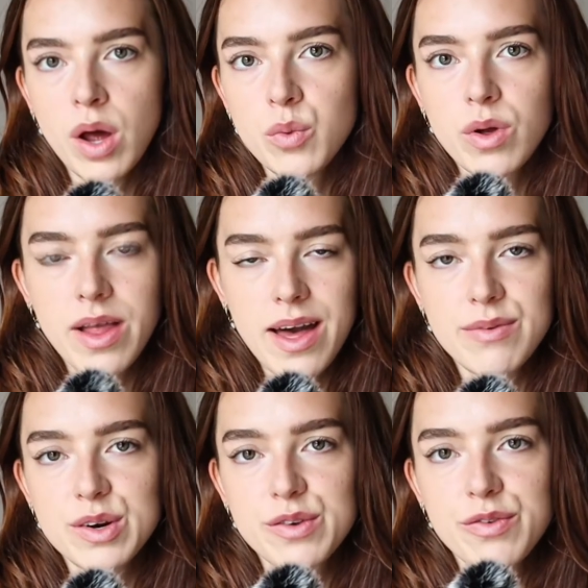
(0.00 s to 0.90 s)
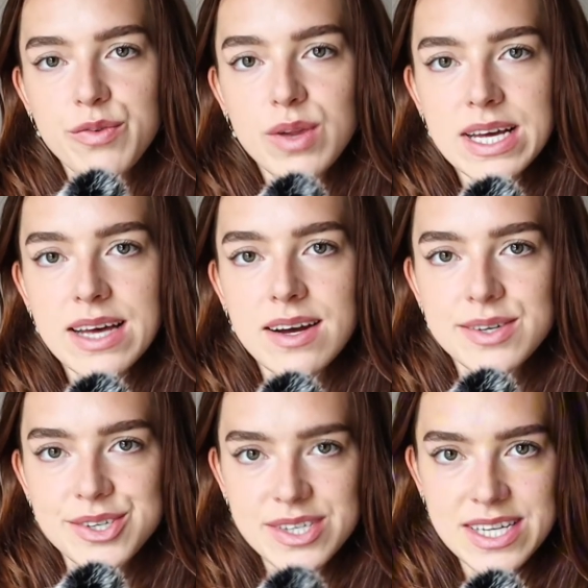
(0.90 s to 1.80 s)
one will ever fully
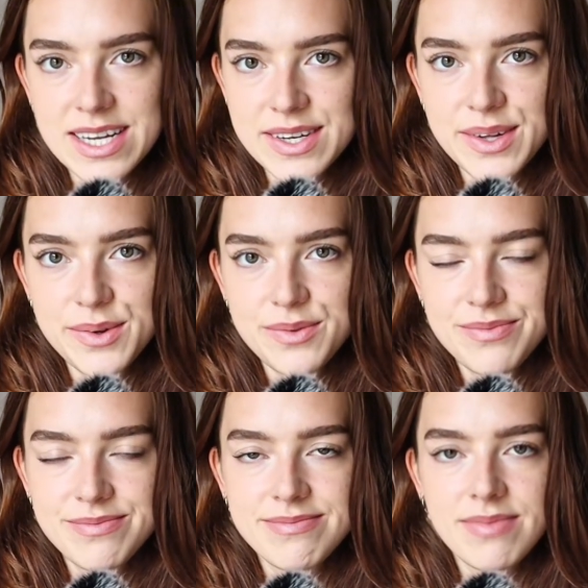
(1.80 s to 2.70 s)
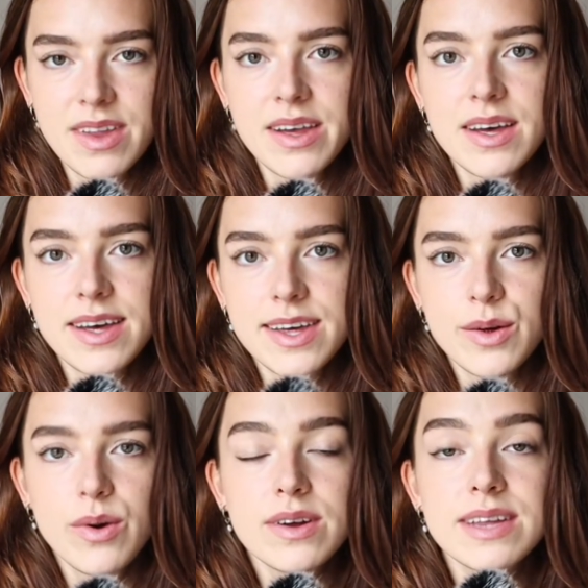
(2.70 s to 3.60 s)
understand you.
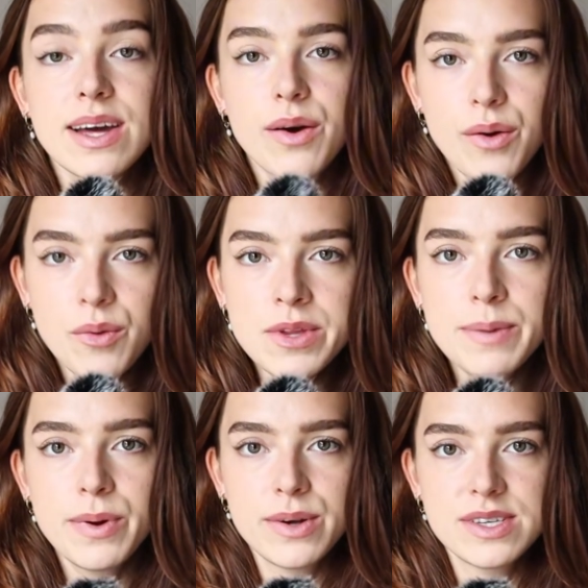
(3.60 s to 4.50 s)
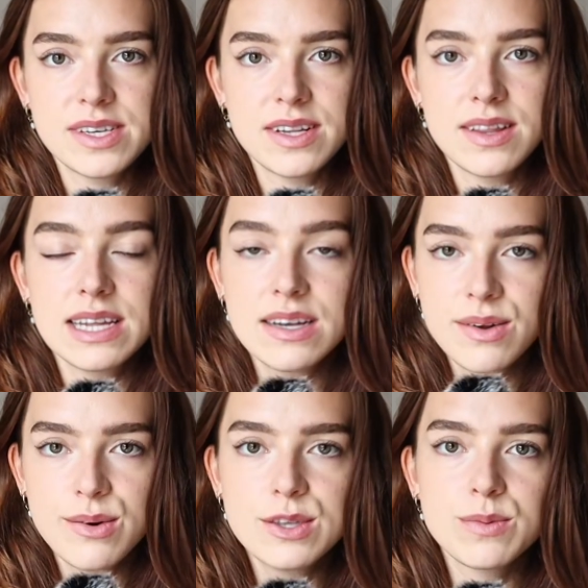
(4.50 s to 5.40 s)
You are the only person that
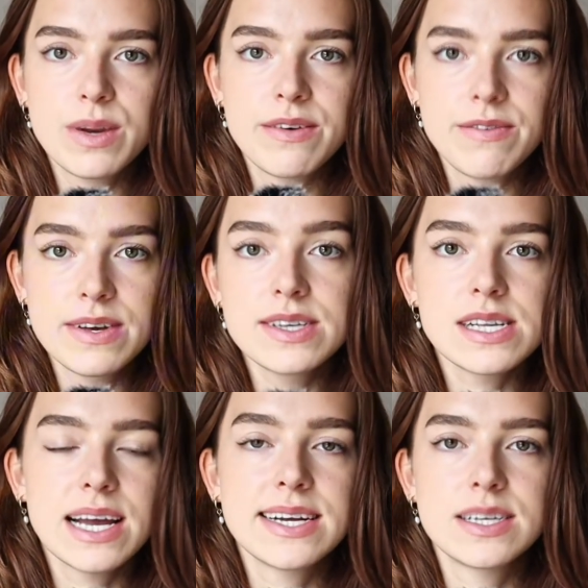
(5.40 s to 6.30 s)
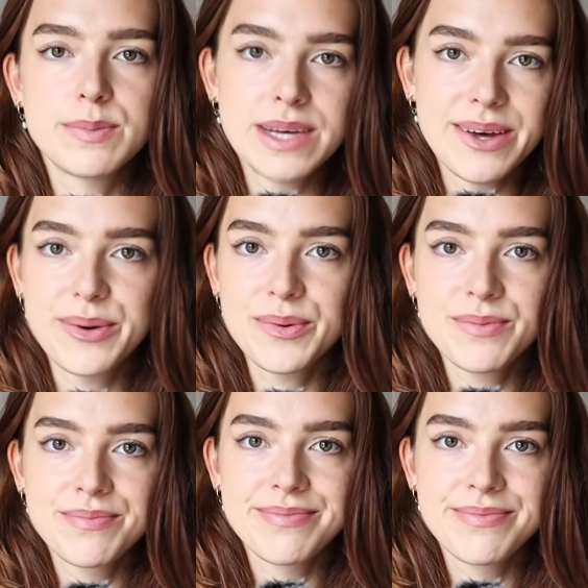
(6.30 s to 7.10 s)
knows what it feels like to be you.